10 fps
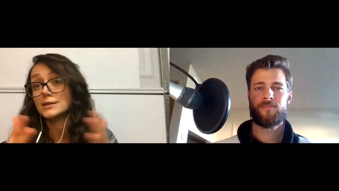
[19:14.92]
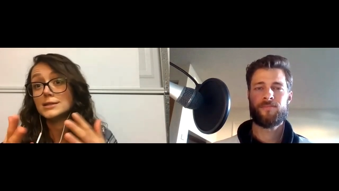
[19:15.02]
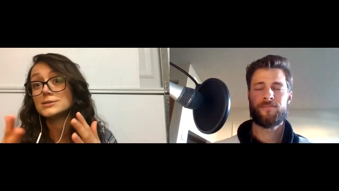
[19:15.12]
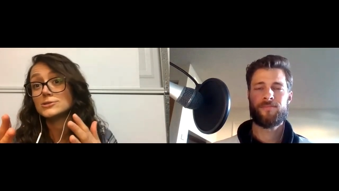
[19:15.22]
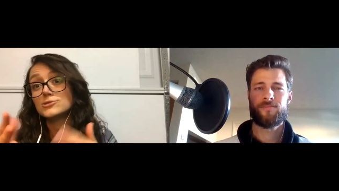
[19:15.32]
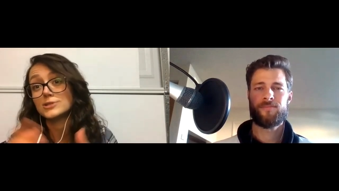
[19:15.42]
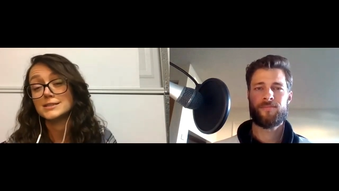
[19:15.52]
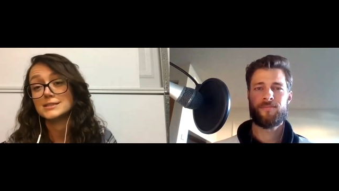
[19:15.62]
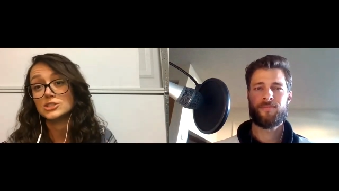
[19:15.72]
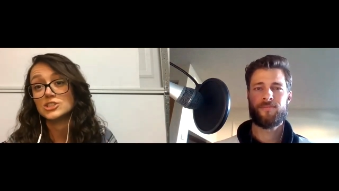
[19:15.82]
Speaker 1: this
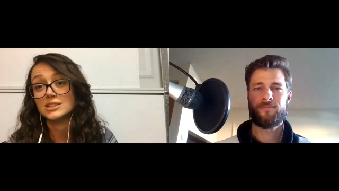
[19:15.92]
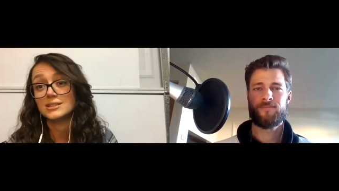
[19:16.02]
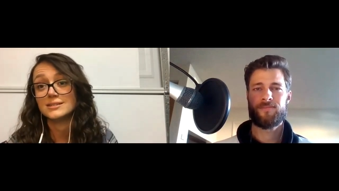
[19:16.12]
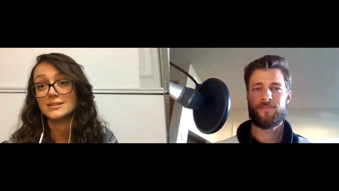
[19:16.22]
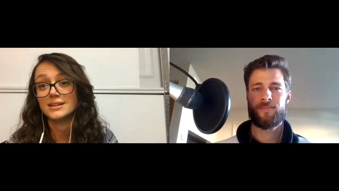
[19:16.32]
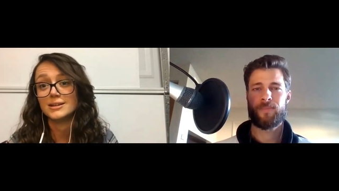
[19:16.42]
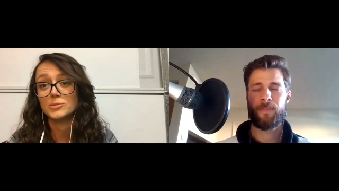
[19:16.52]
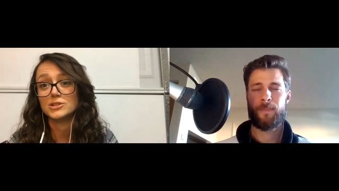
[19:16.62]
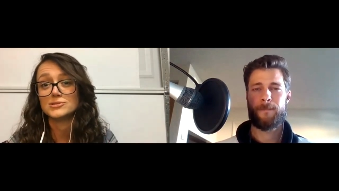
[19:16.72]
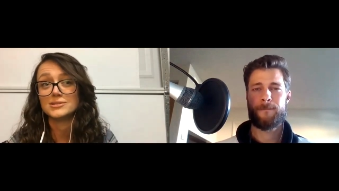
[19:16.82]
transition, um,
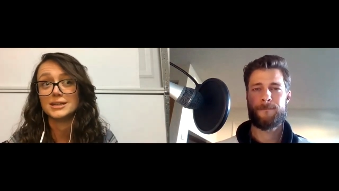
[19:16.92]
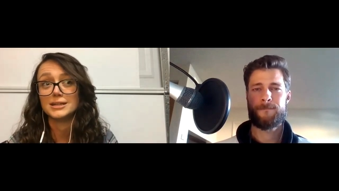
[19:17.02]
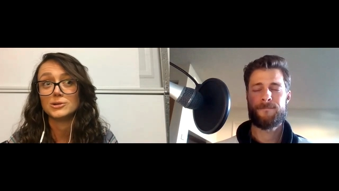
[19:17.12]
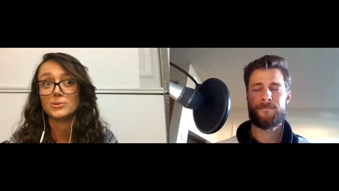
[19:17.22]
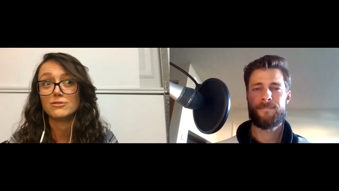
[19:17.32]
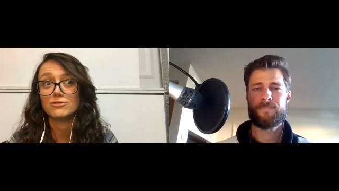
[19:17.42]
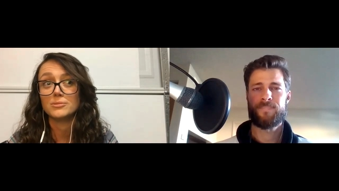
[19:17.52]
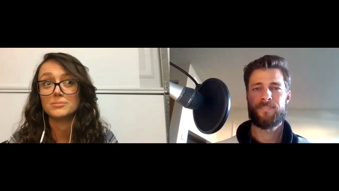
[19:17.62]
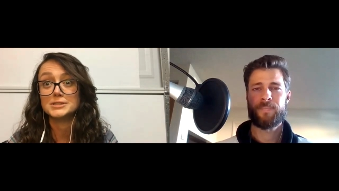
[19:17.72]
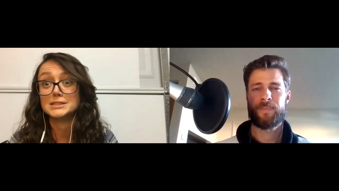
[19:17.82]
and getting away
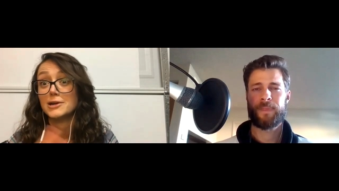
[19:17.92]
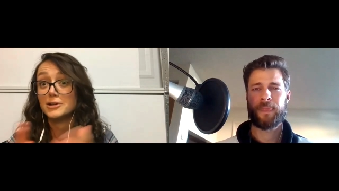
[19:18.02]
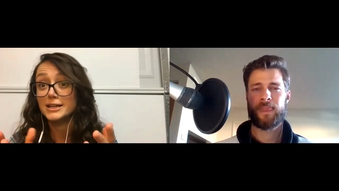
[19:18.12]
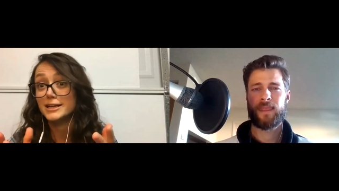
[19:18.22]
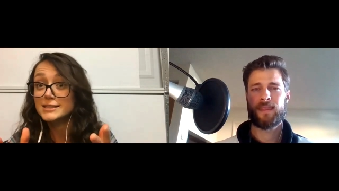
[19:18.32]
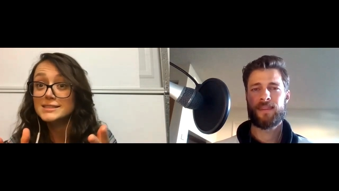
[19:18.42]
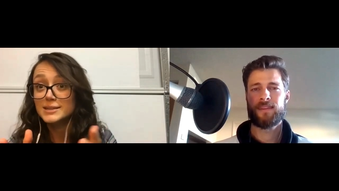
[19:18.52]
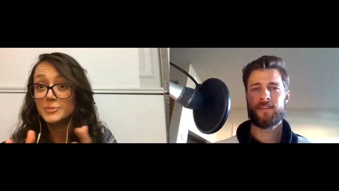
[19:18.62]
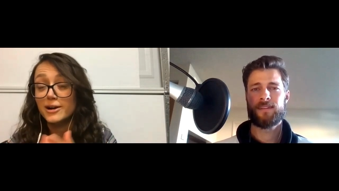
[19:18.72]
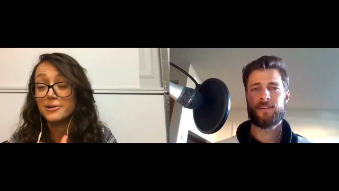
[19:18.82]
from scaring us
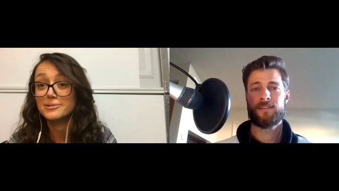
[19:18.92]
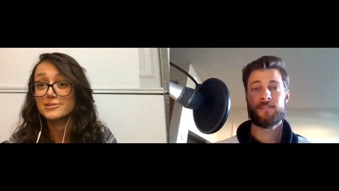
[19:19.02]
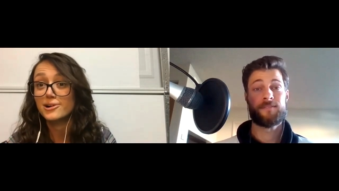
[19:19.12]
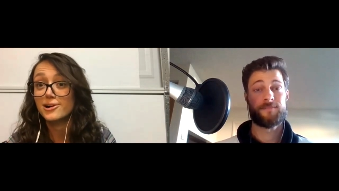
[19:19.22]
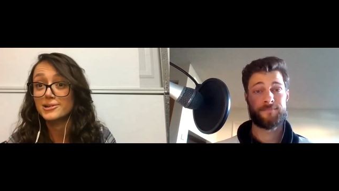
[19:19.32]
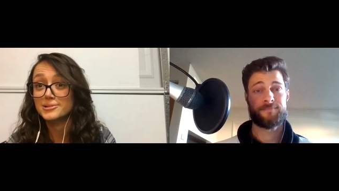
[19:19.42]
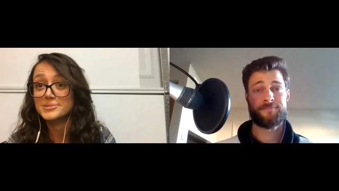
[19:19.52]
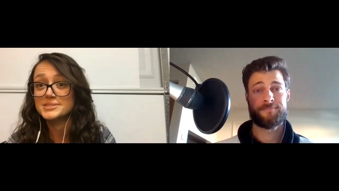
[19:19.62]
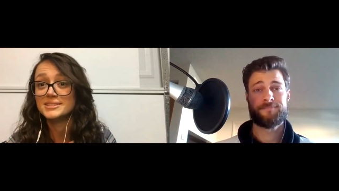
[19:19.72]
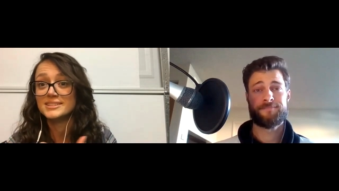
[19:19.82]
about
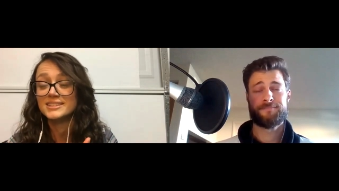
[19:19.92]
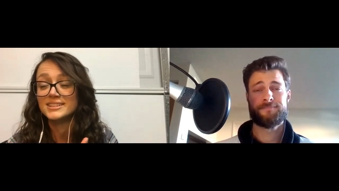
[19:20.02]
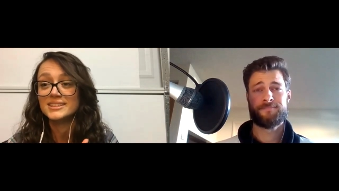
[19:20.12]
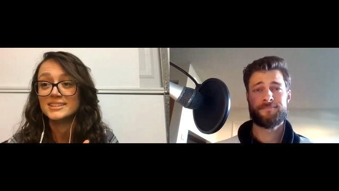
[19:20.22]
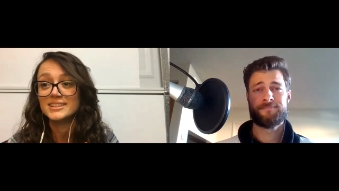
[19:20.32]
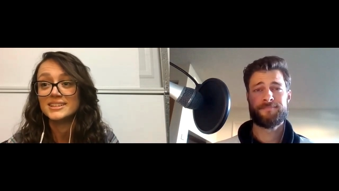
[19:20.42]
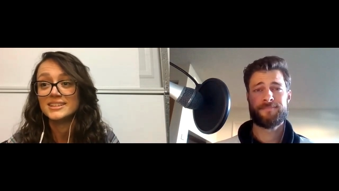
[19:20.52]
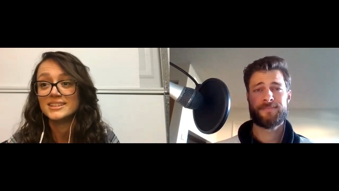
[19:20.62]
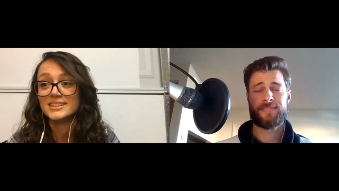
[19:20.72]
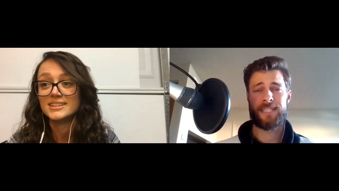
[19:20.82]
carbs.
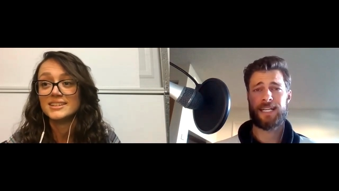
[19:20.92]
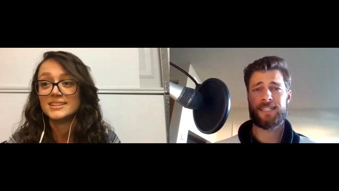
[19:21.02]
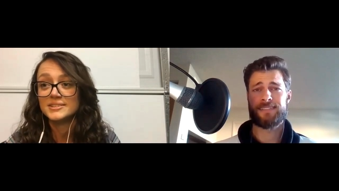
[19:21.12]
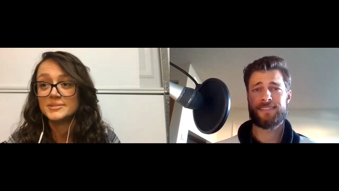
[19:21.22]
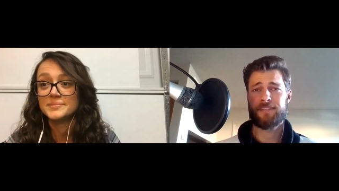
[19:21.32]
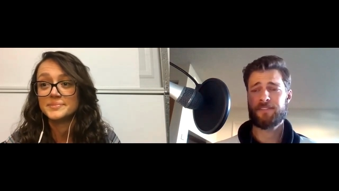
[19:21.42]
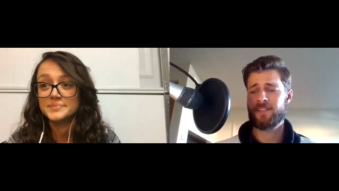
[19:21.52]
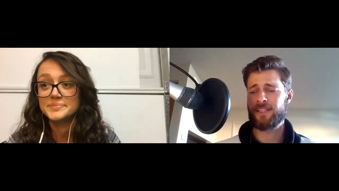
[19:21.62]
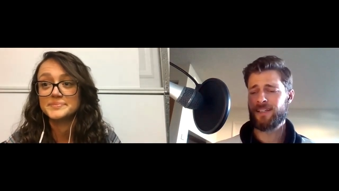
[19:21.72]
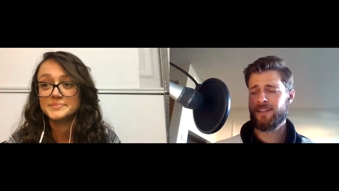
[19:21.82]
Speaker 2: Yeah,
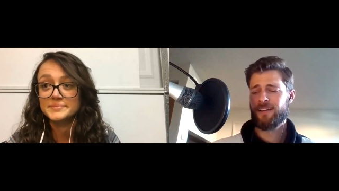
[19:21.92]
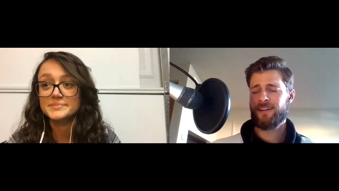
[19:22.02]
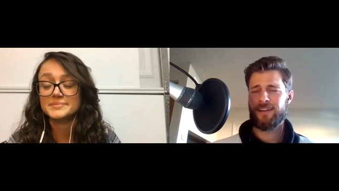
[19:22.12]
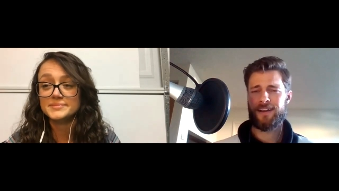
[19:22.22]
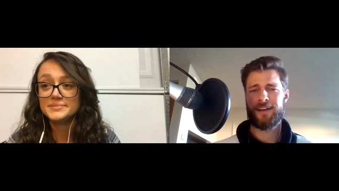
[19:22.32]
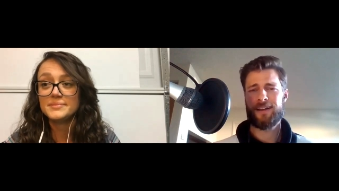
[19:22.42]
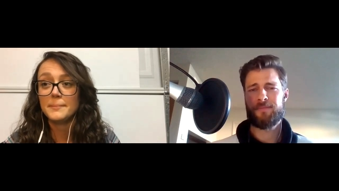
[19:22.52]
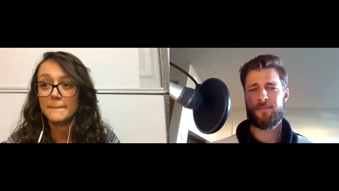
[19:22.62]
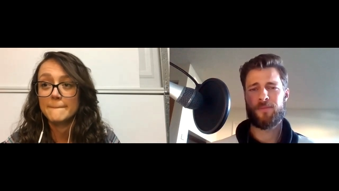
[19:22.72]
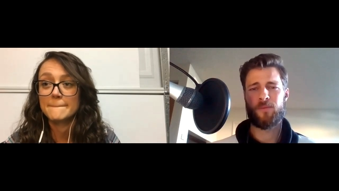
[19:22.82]
definitely.
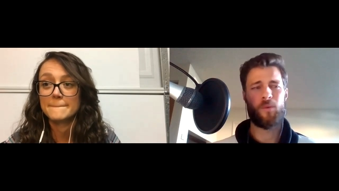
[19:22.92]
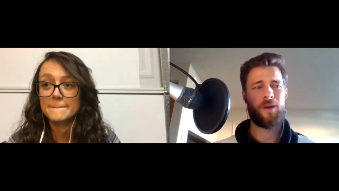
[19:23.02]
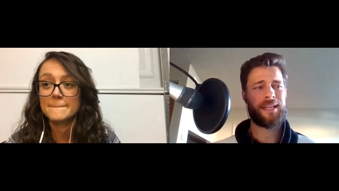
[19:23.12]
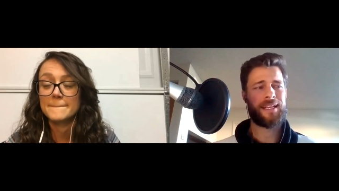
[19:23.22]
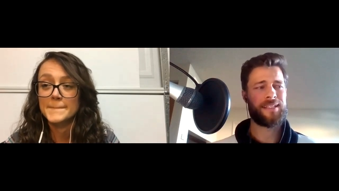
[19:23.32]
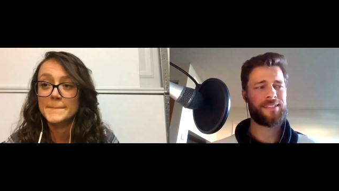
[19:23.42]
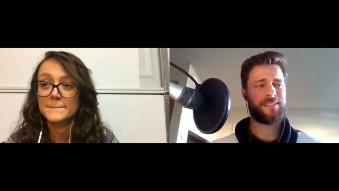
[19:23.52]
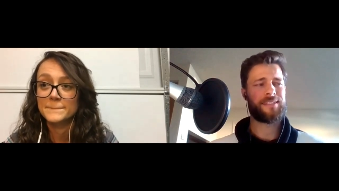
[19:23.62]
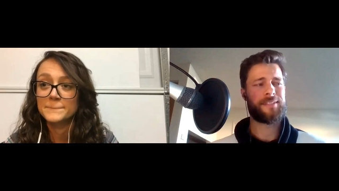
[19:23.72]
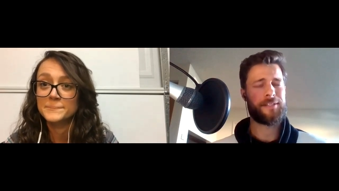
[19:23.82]
Uh, what is
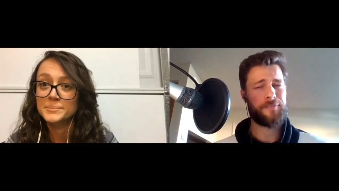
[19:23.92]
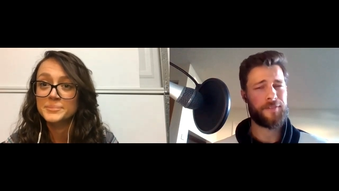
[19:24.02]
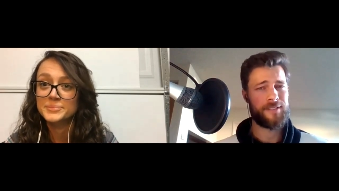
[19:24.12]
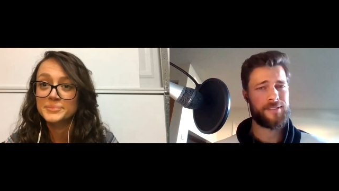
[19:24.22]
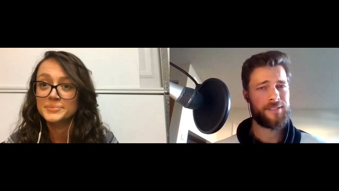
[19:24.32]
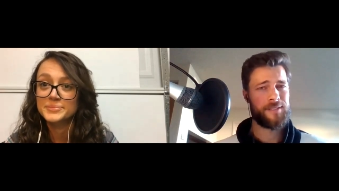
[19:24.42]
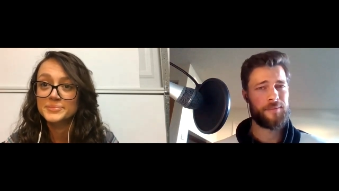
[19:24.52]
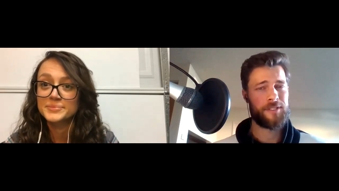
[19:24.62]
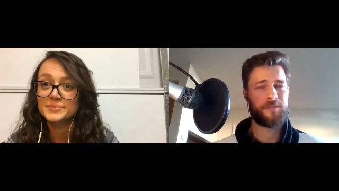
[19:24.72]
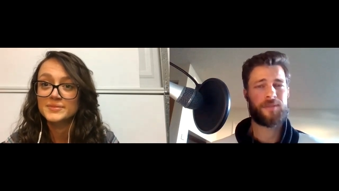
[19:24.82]
the difference
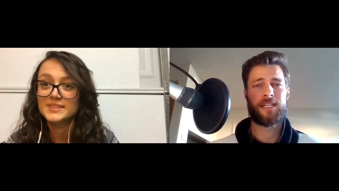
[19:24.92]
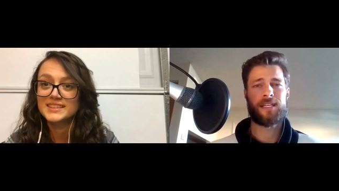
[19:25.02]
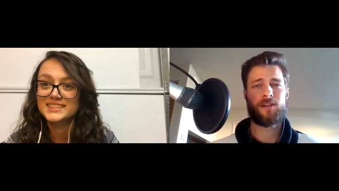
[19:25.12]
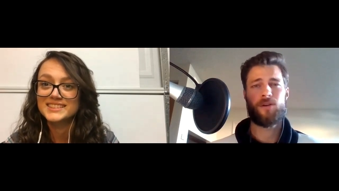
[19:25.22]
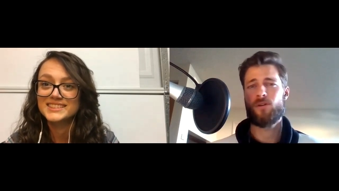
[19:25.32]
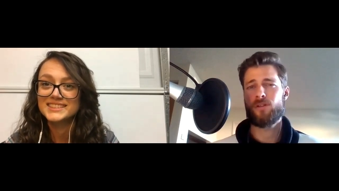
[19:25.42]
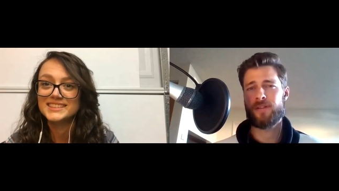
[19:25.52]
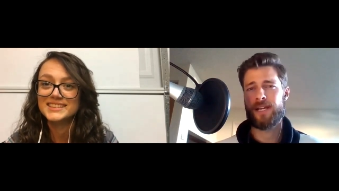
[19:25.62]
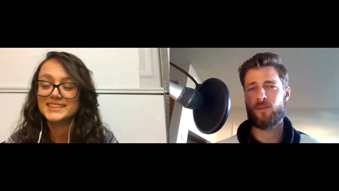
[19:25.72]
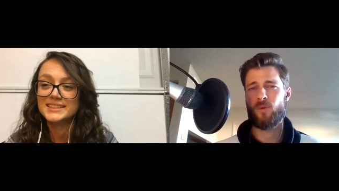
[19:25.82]
between whole
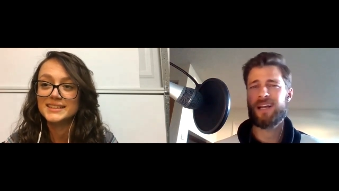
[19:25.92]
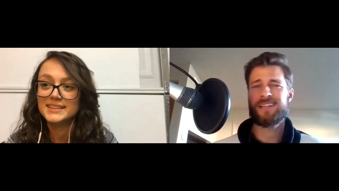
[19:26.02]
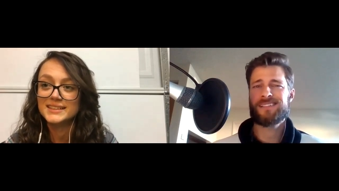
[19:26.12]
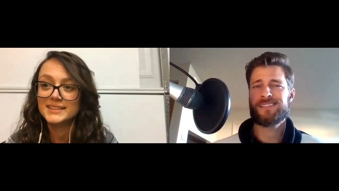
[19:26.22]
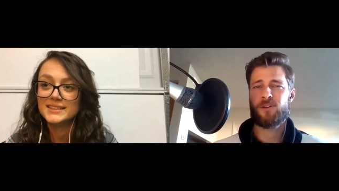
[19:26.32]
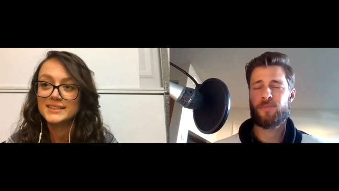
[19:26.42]
grain? Why is it so